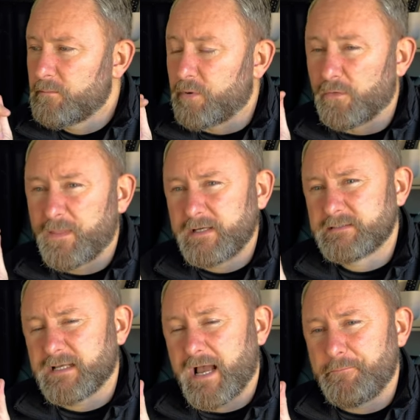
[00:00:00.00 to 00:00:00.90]
But this
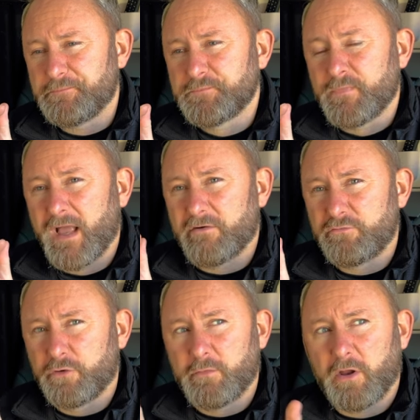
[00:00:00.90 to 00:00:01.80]
time, I've
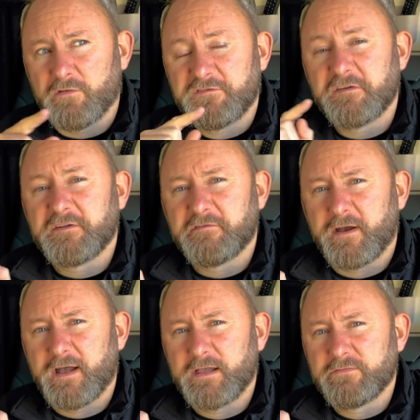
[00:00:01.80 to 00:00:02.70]
run them all at
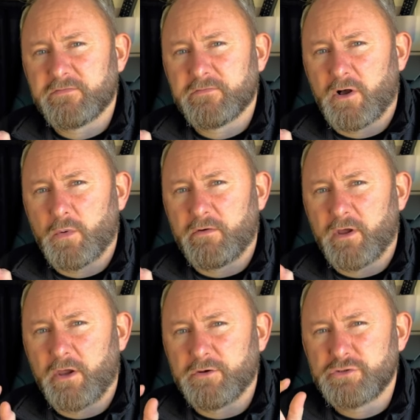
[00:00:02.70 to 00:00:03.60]
55 all the way
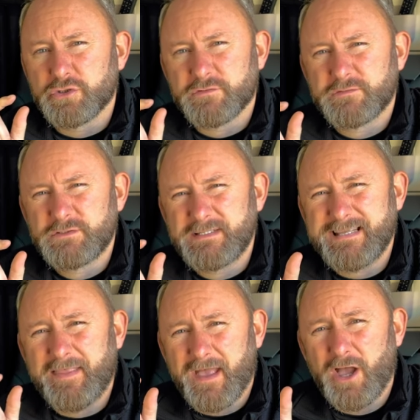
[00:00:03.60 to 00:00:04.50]
around just to
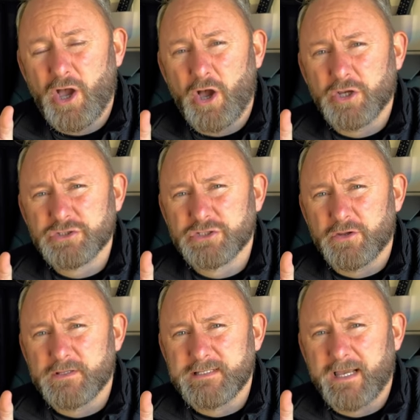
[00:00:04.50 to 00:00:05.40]
take that harshness out
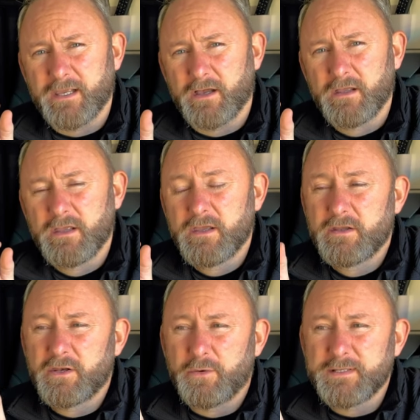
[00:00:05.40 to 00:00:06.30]
of the tyre.
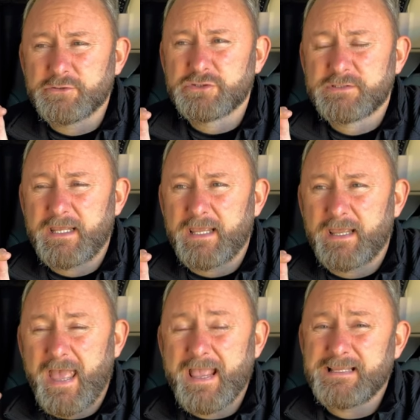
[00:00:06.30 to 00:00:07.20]
Now, it does
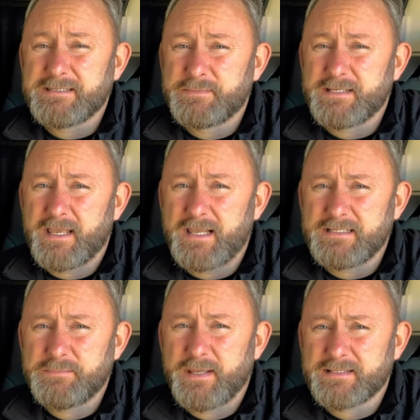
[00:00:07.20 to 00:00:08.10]
stay at 80,
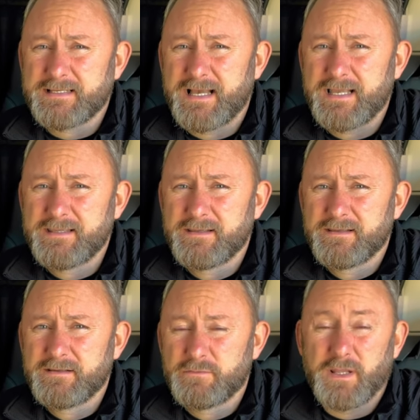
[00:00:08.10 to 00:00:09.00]
80 psi,
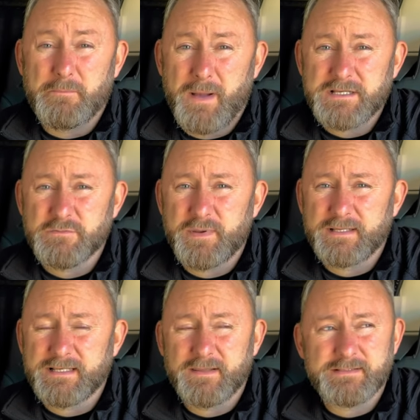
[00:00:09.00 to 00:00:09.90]
like maximum
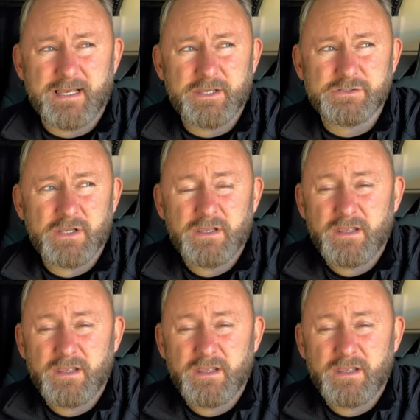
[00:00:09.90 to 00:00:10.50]
psi on the tyres.